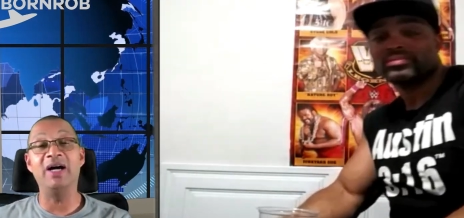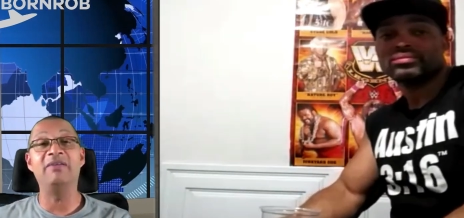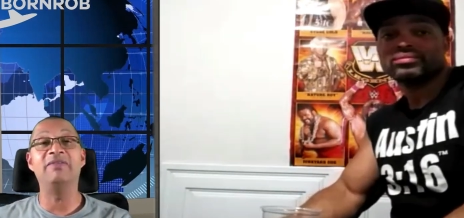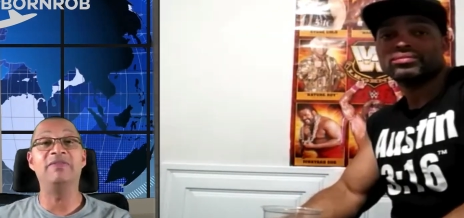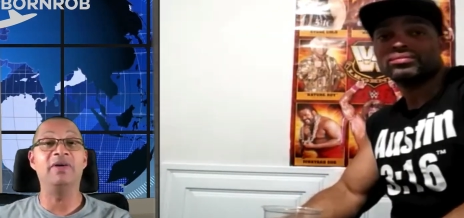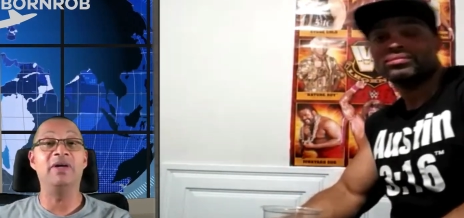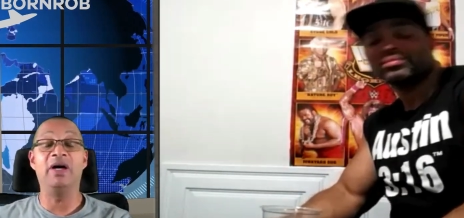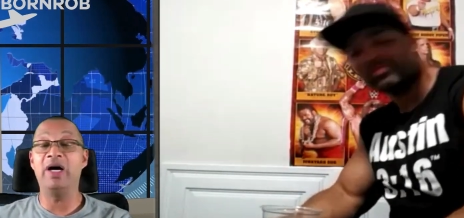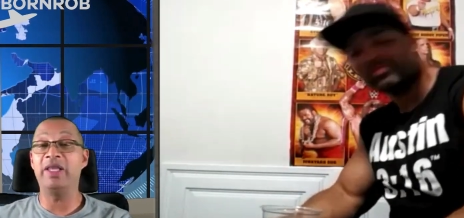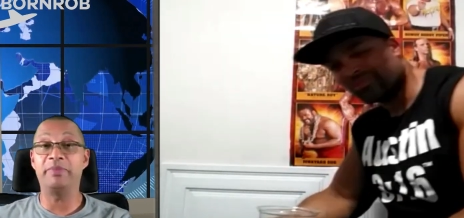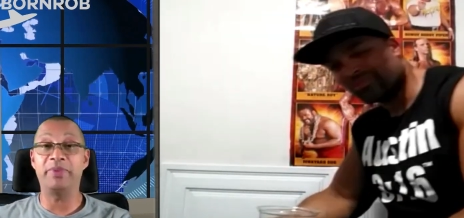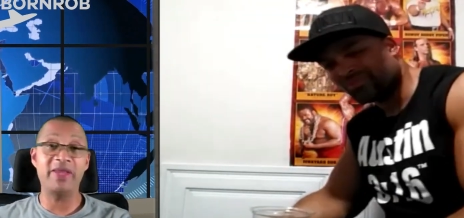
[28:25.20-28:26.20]
Speaker 1: of
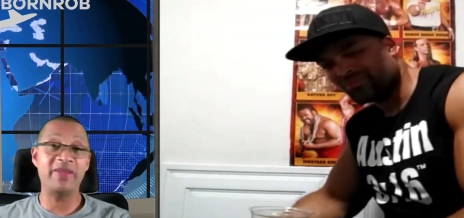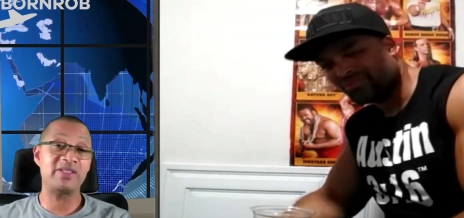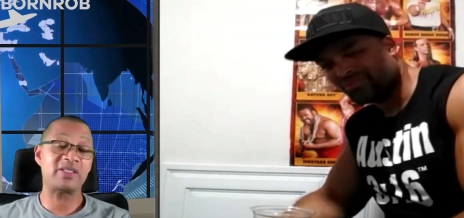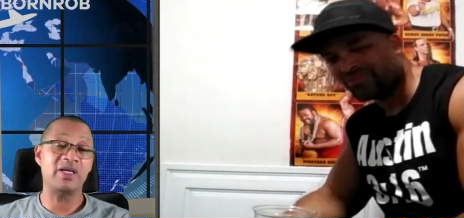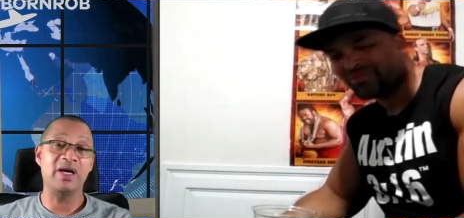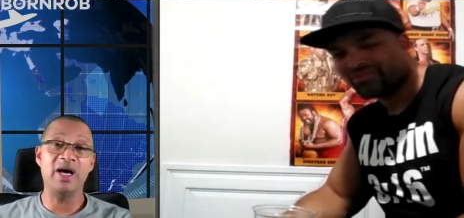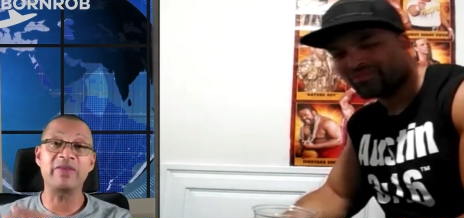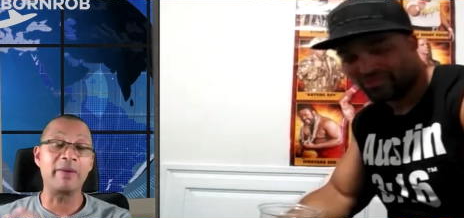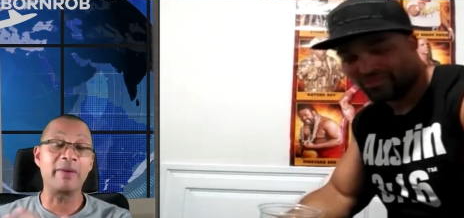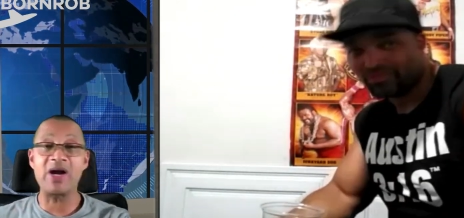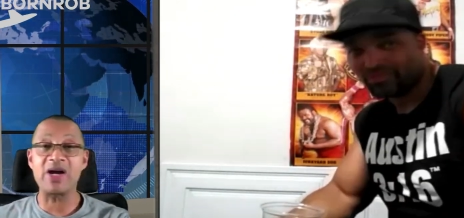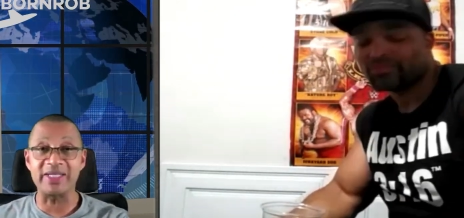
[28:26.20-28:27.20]
other brothers, other
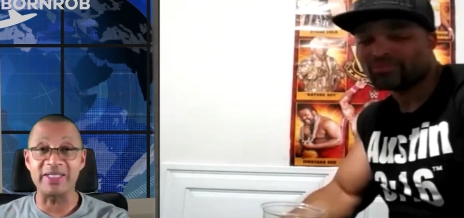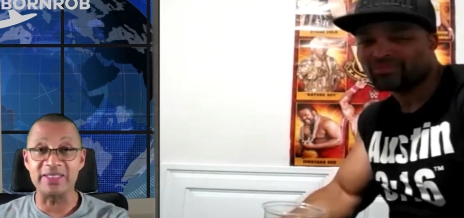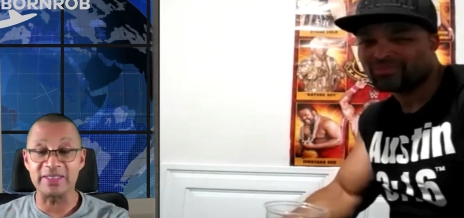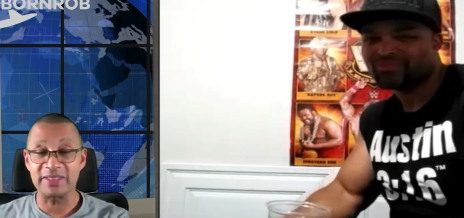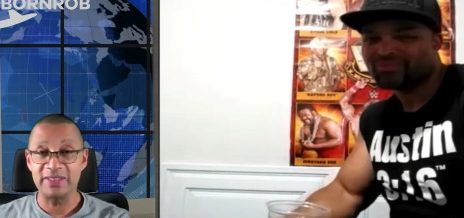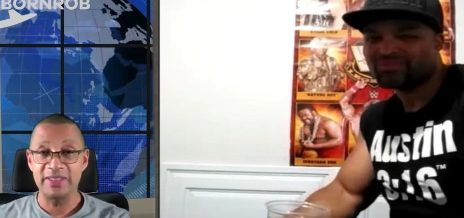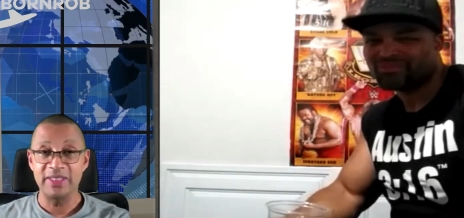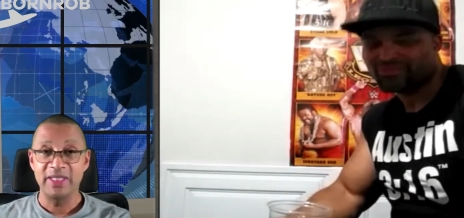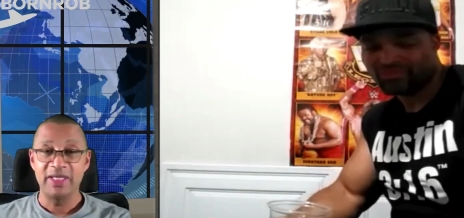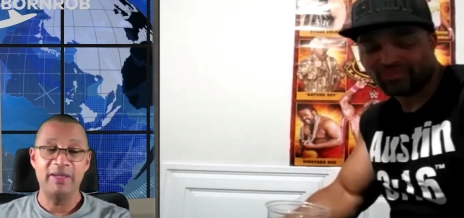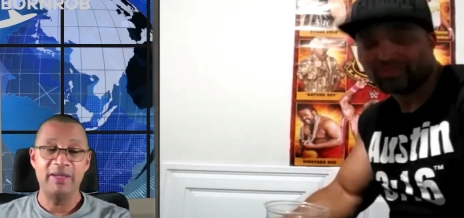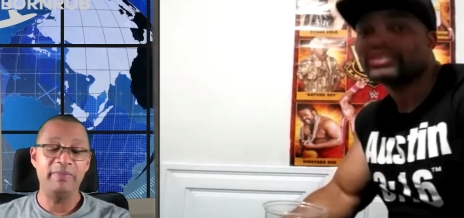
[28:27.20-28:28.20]
Americans.
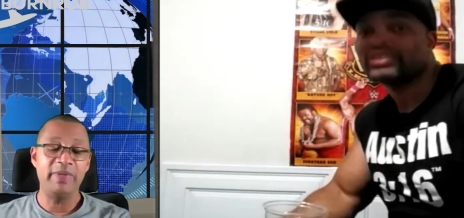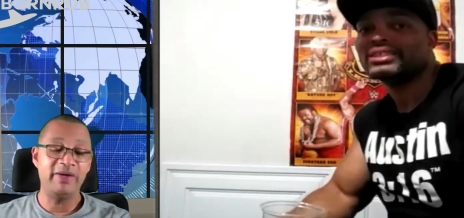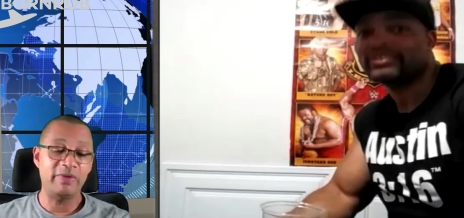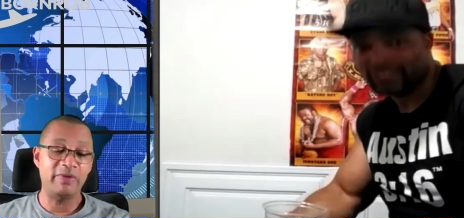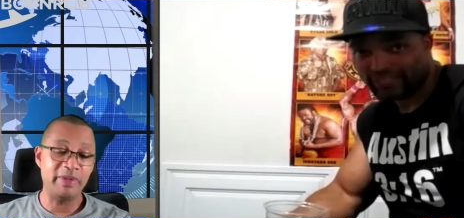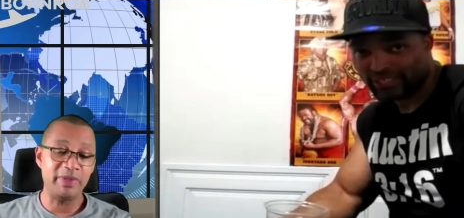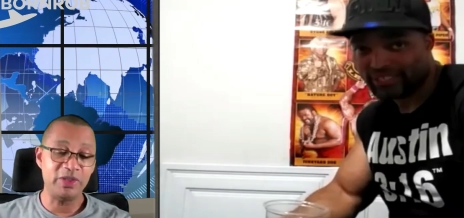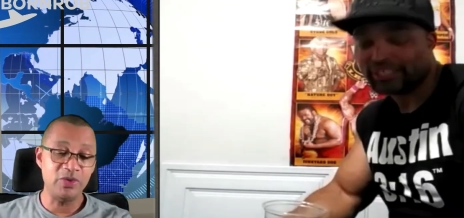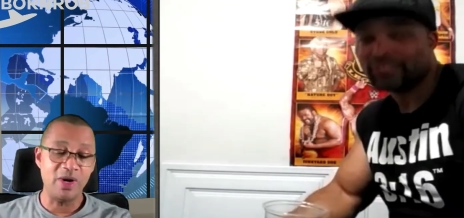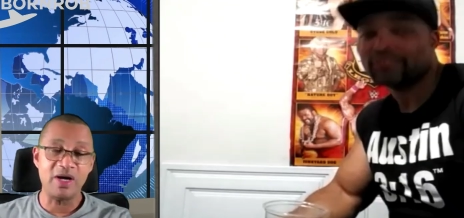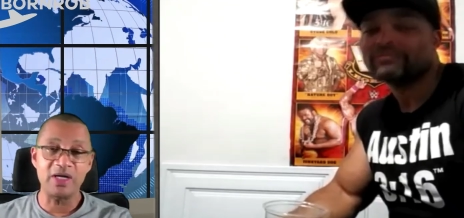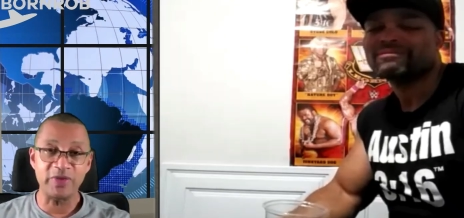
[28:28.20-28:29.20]
And, and remember,
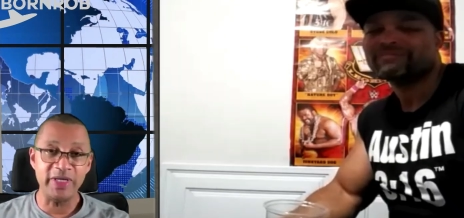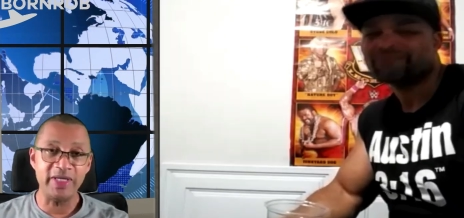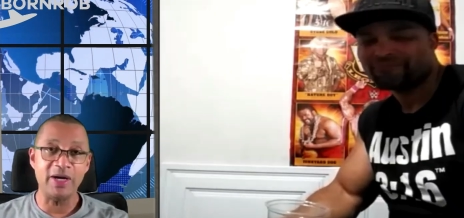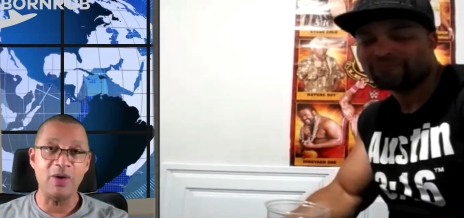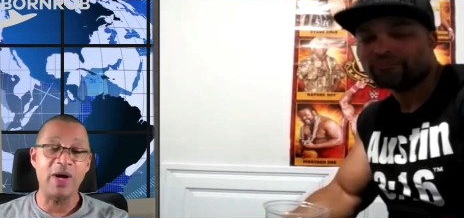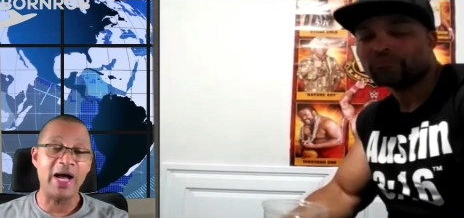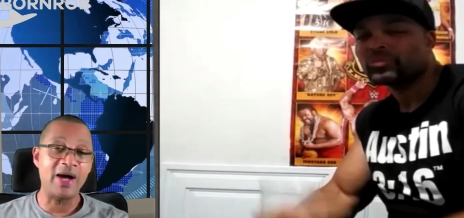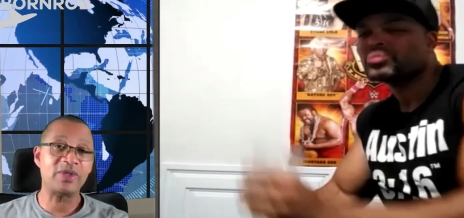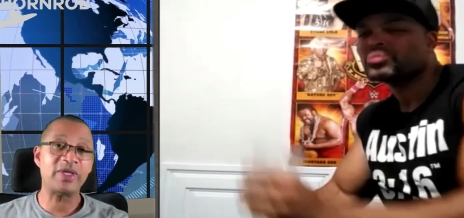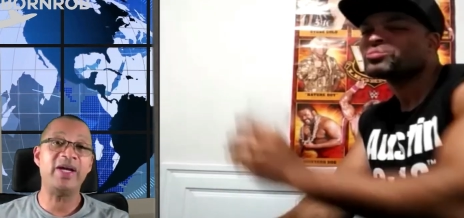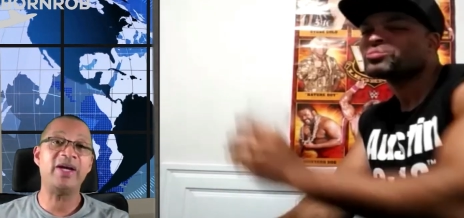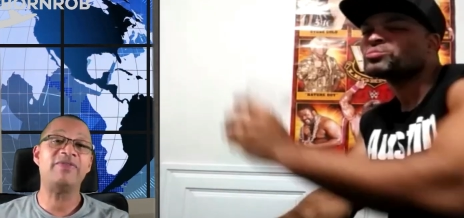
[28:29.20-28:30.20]
you are a gringo. I
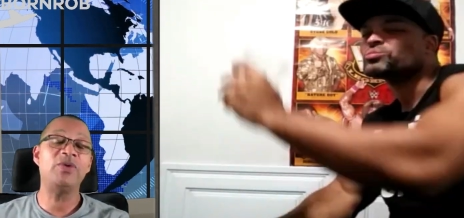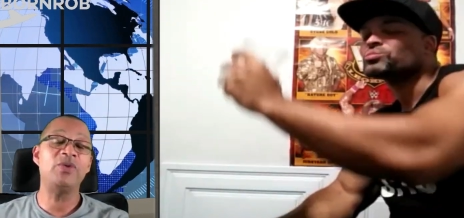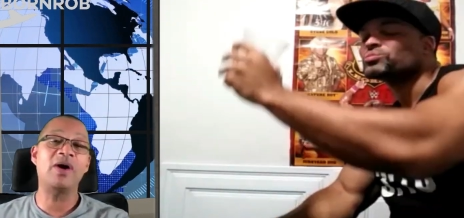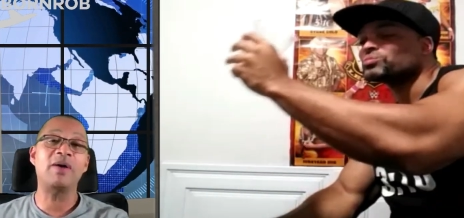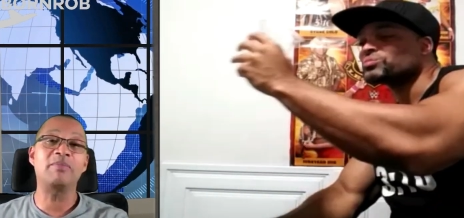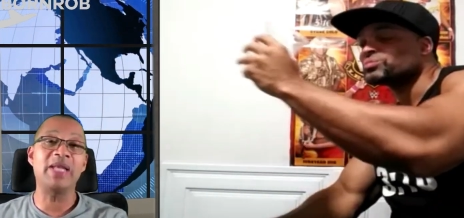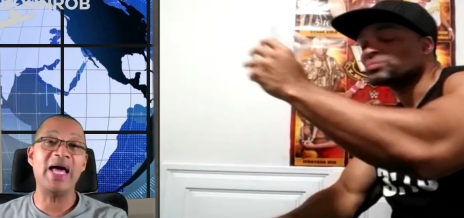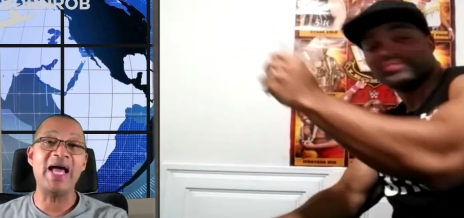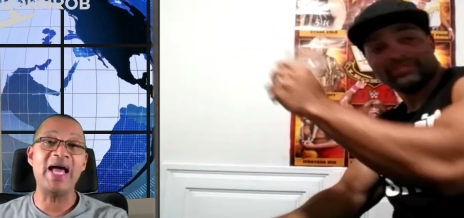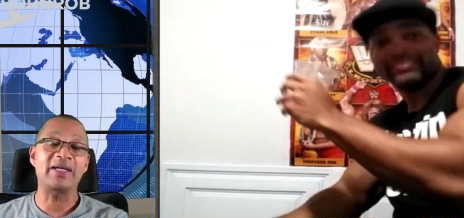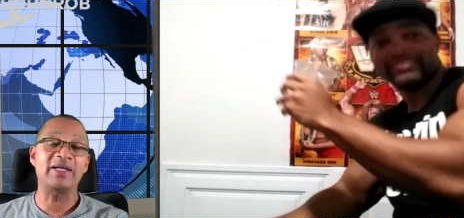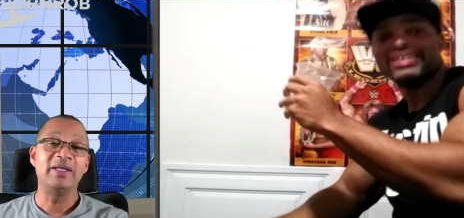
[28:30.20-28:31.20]
don't care if you are
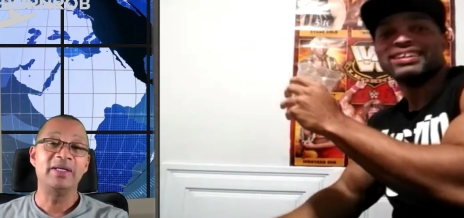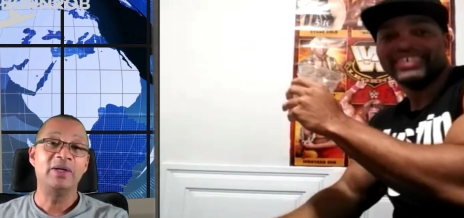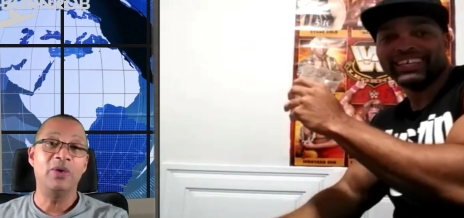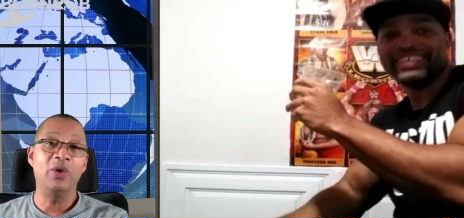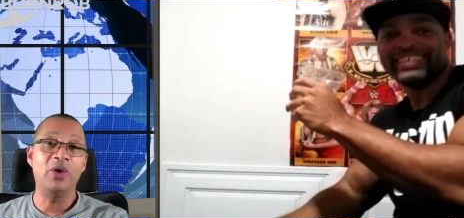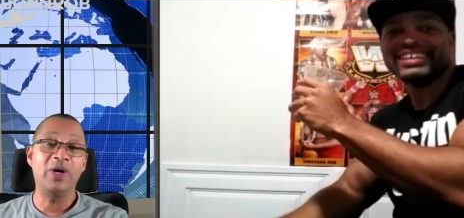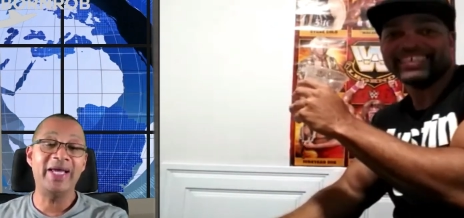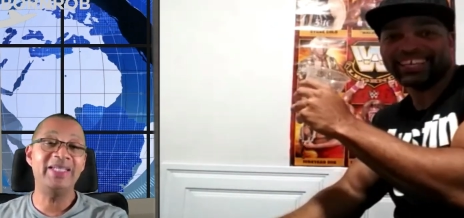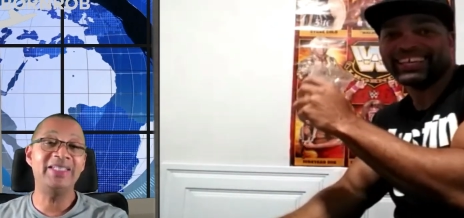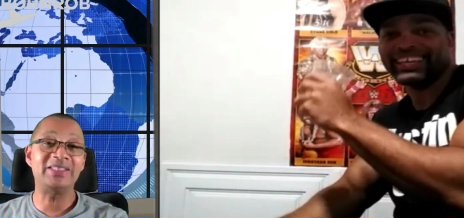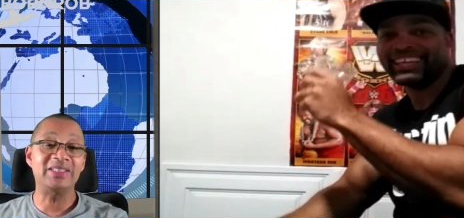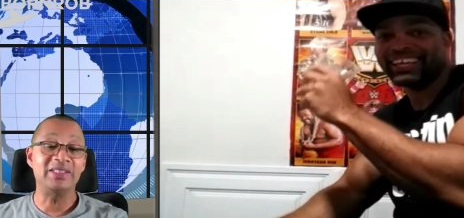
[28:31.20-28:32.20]
black or
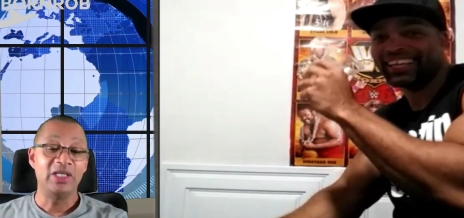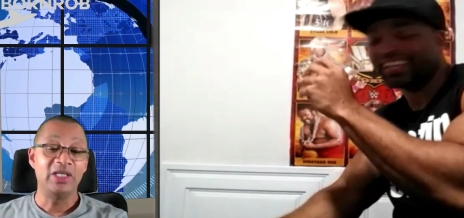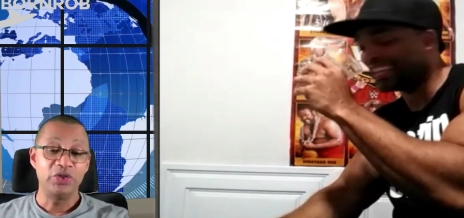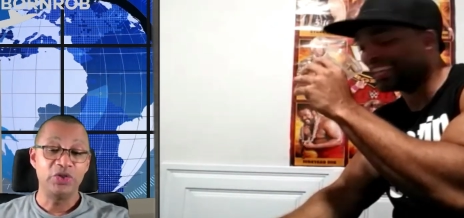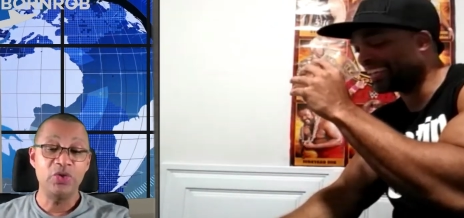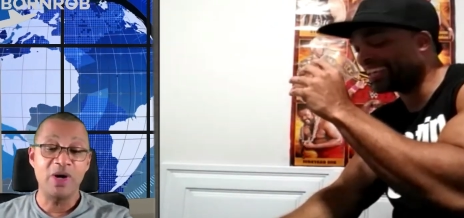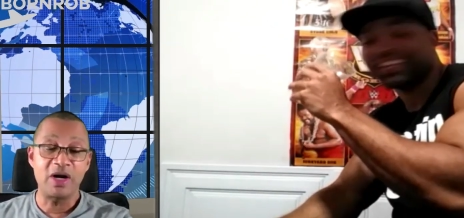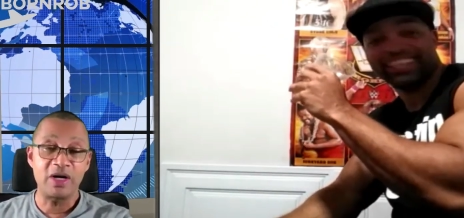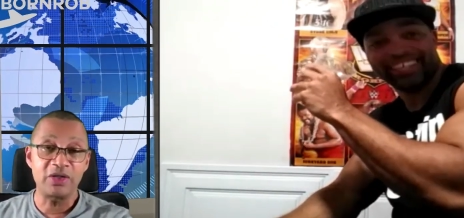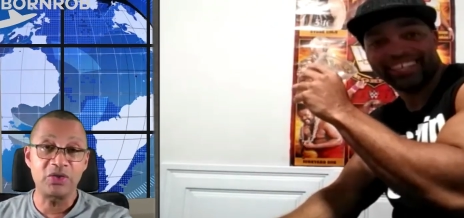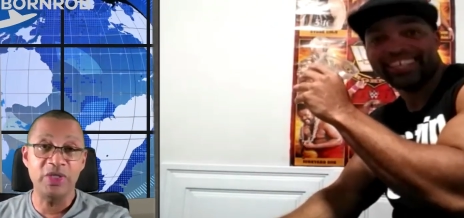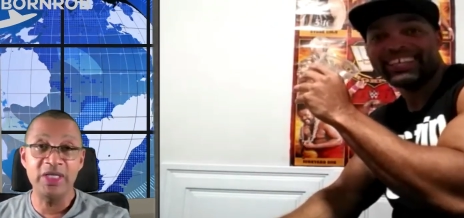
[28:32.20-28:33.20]
Asian. you
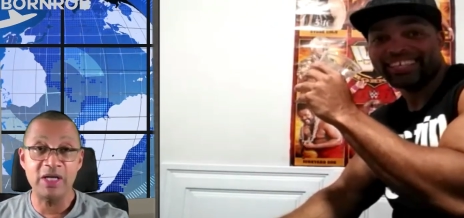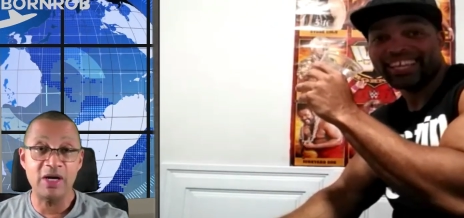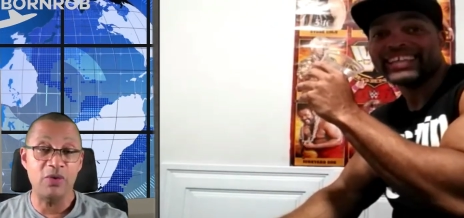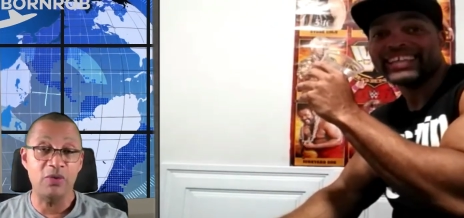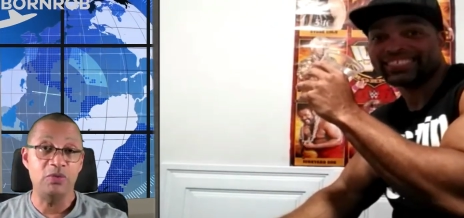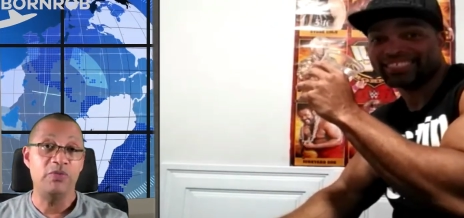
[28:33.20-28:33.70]
are a gringo.